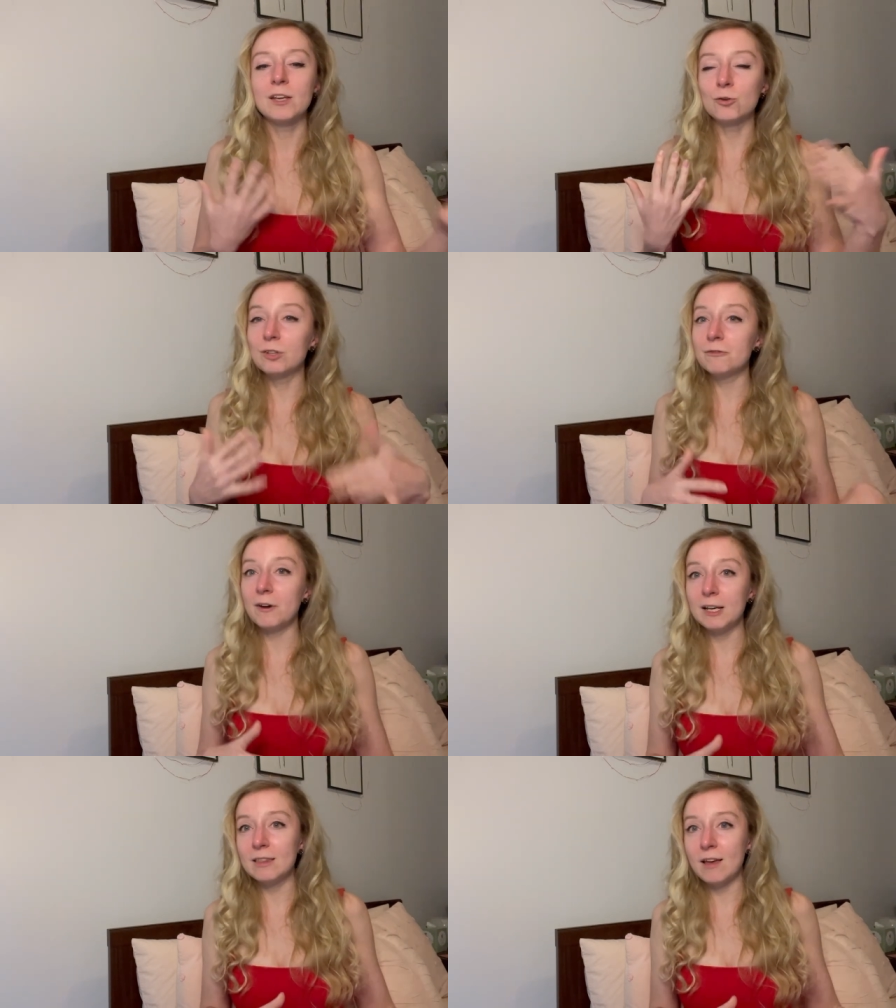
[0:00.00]
You can
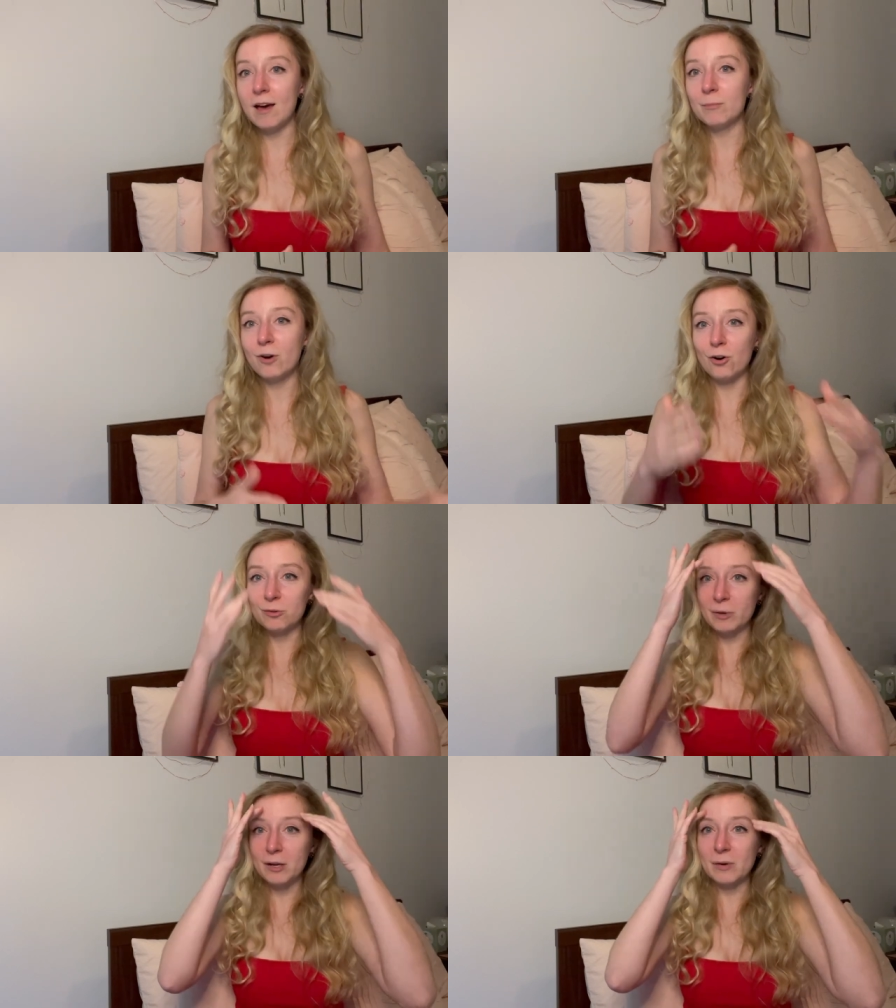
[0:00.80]
find them
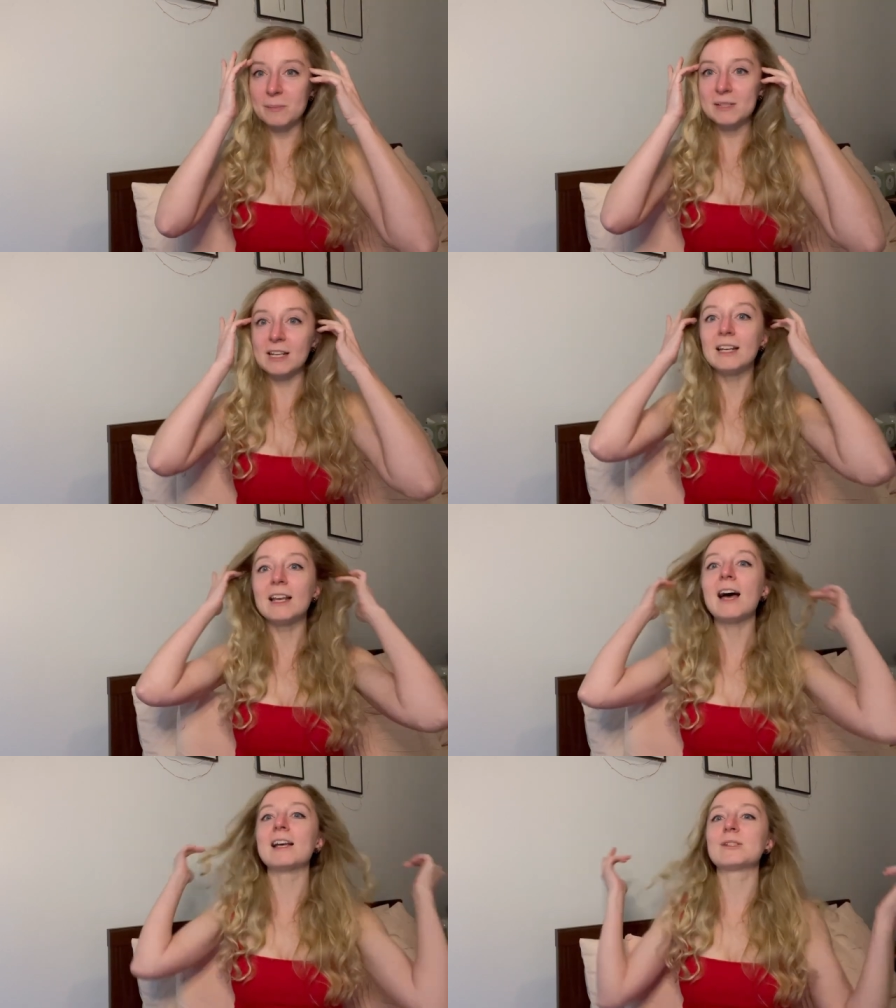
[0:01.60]
on my
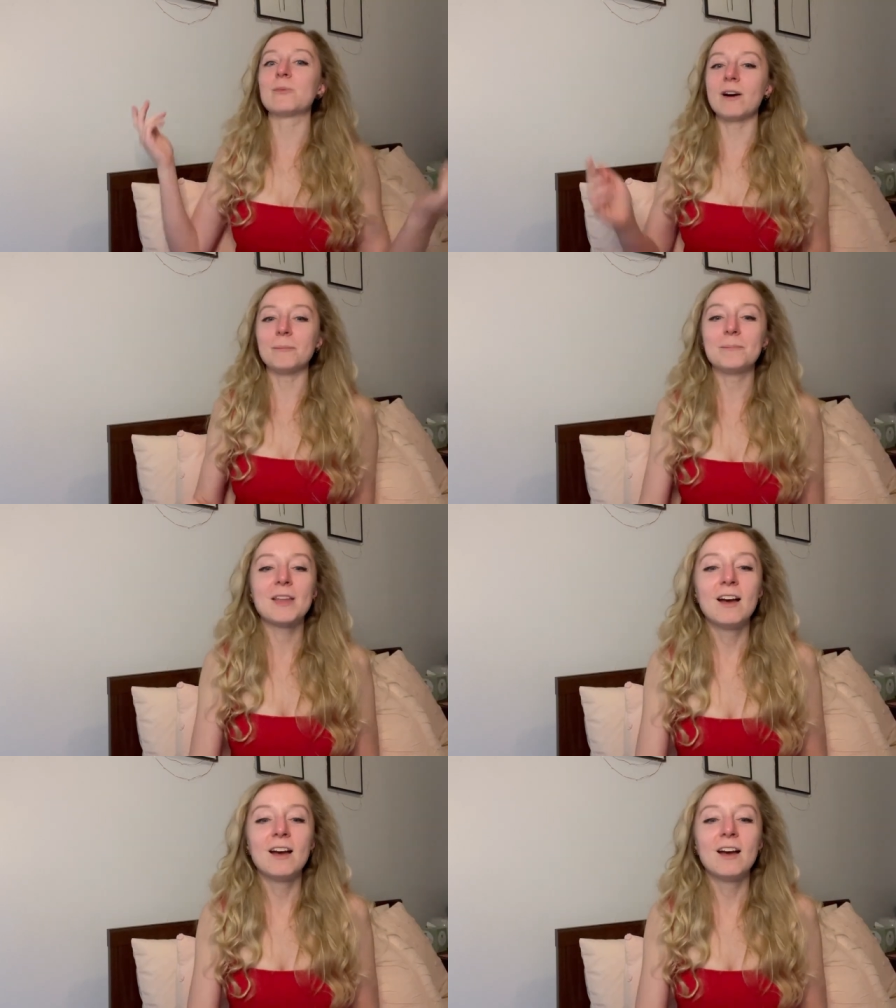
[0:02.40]
website as well.